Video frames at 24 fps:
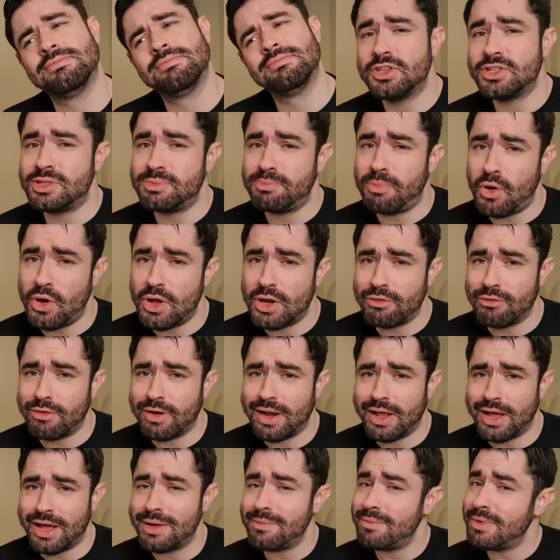Spoiler
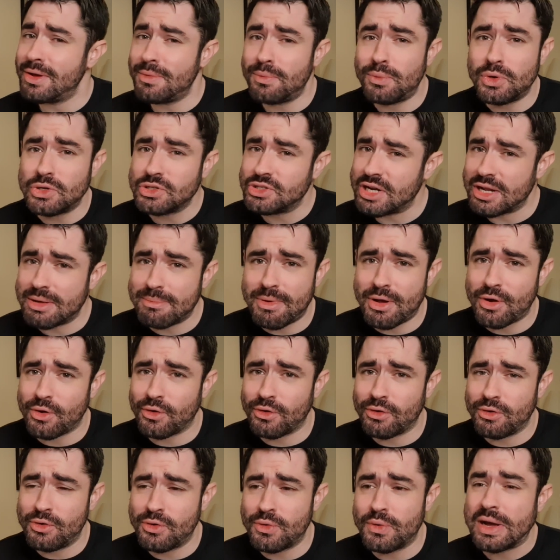alert, it wasn't a
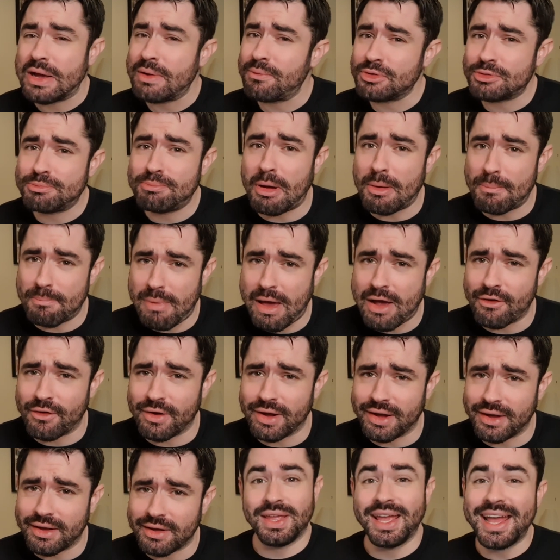miracle, it was
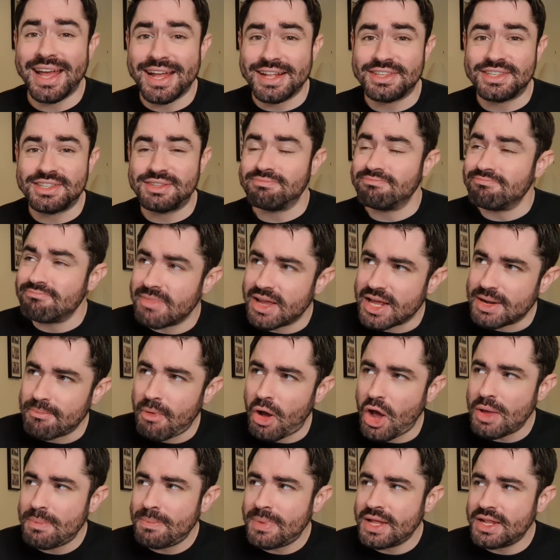barbaric. It's, in
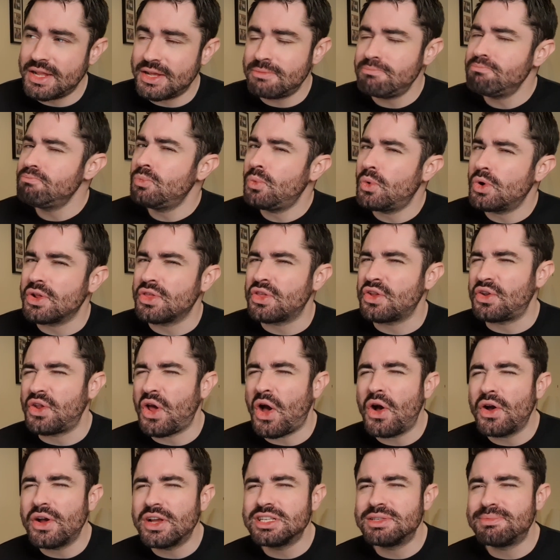my opinion, one of the
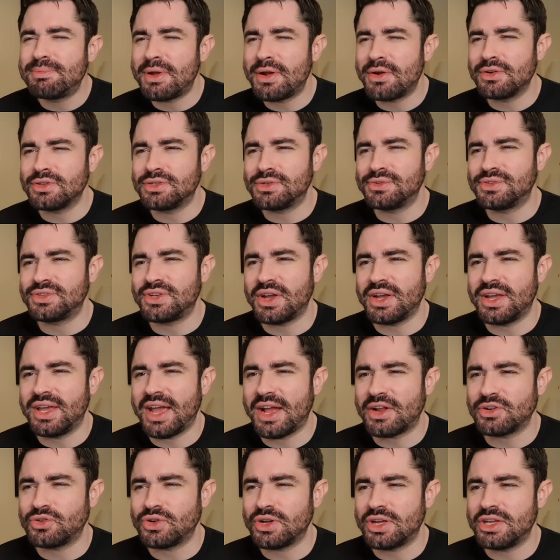darkest periods of
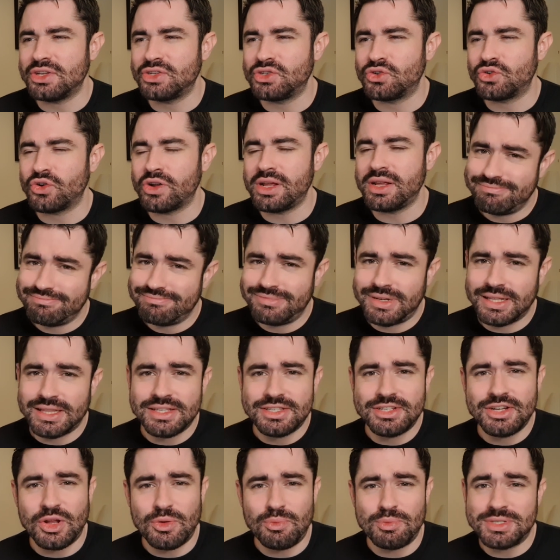psychiatric history, but
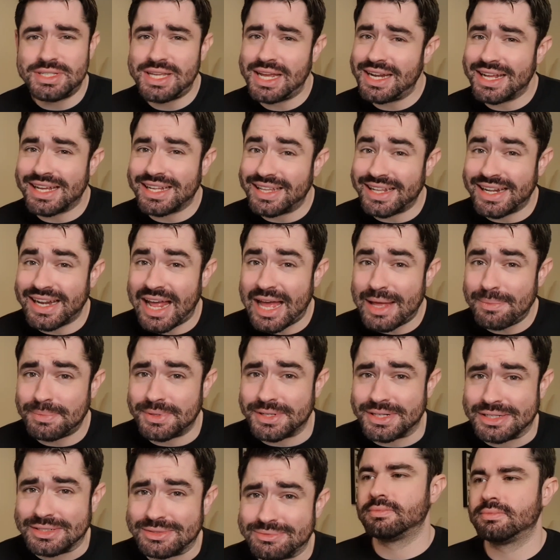there's no pretending it didn't
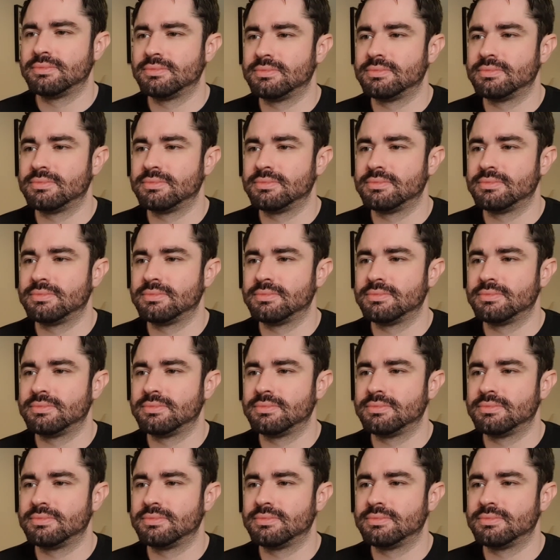happen.